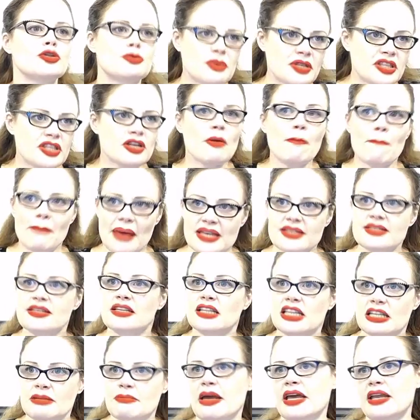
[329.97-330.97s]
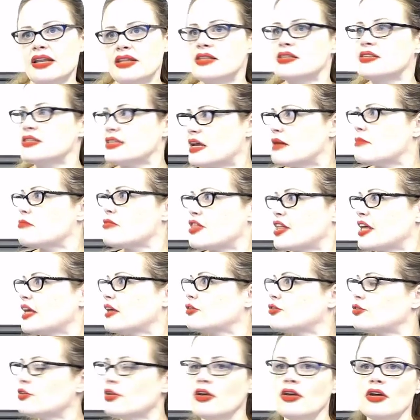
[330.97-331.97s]
but they're basically made of the same
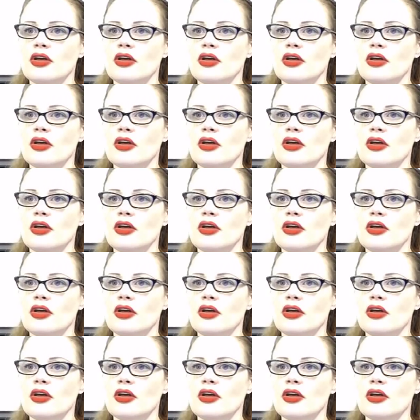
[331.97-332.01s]
things.